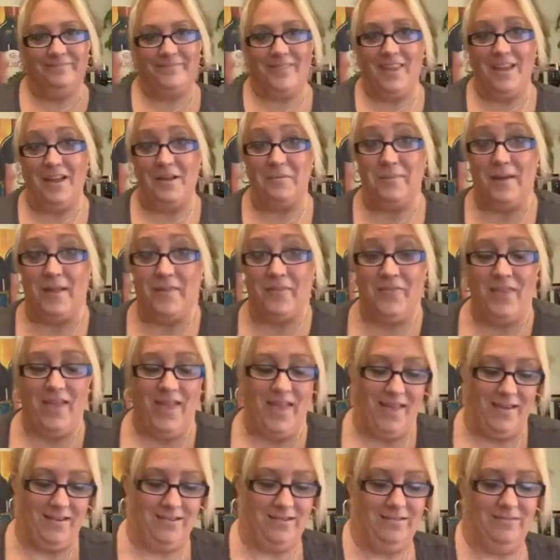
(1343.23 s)
Think about
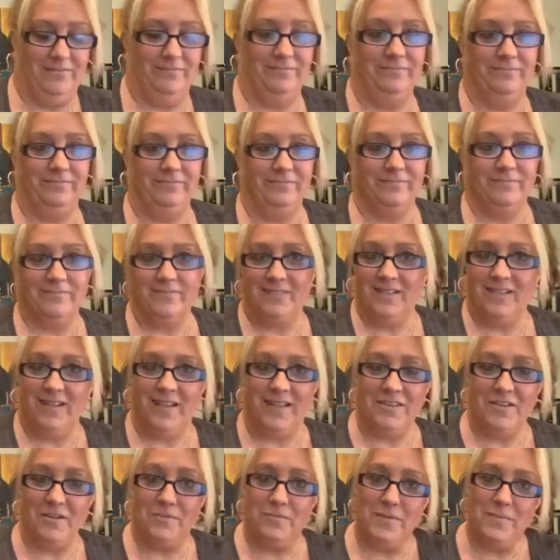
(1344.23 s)
that.
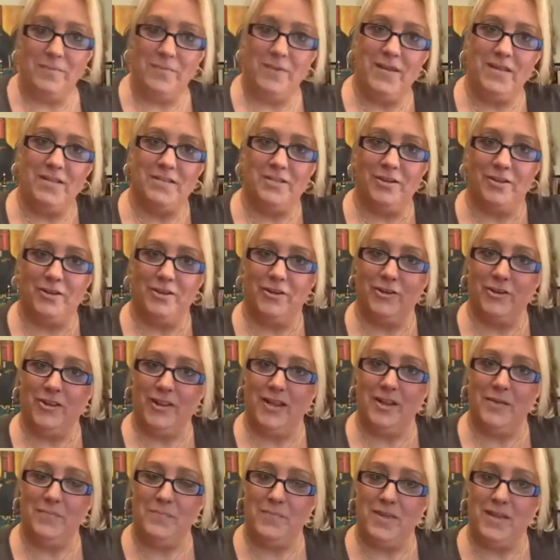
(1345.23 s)
Let there be peace on earth,
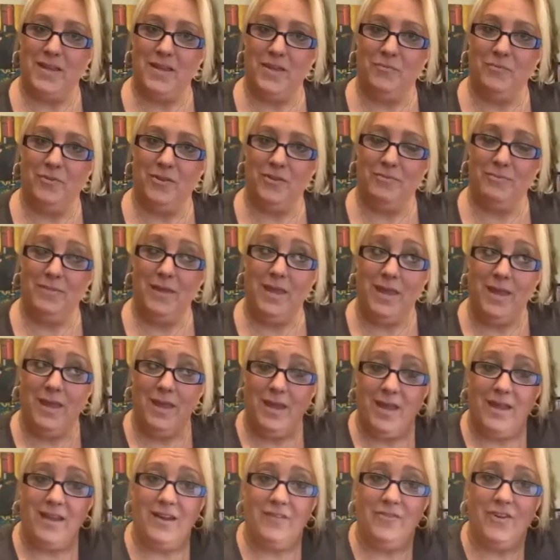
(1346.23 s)
let it begin with
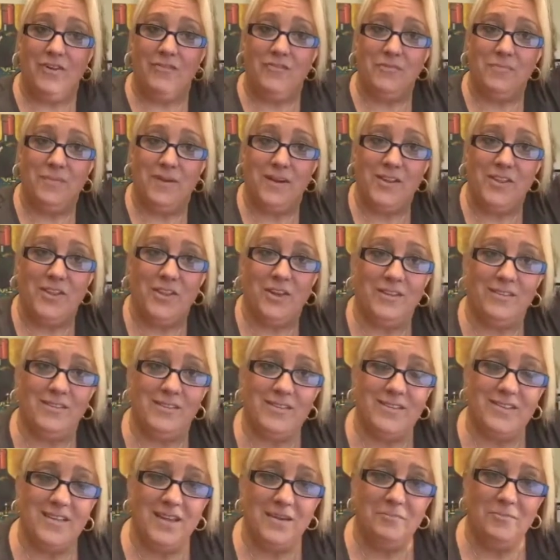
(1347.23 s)
me. And if everybody thought
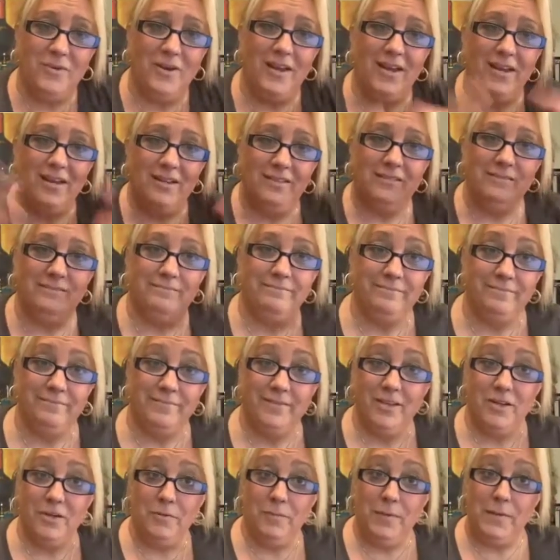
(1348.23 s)
the same way,
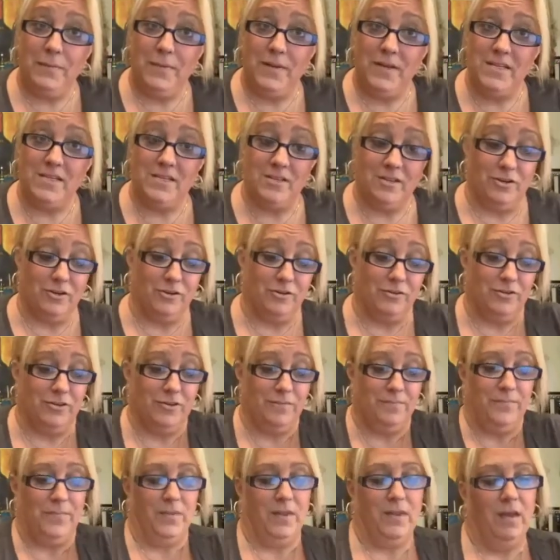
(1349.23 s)
there'd be peace on
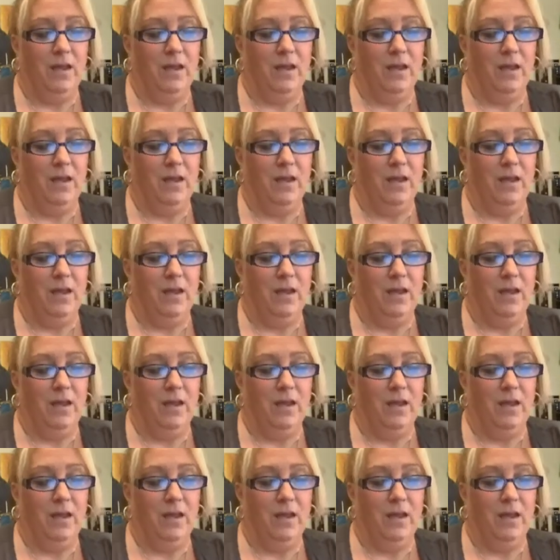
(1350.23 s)
earth.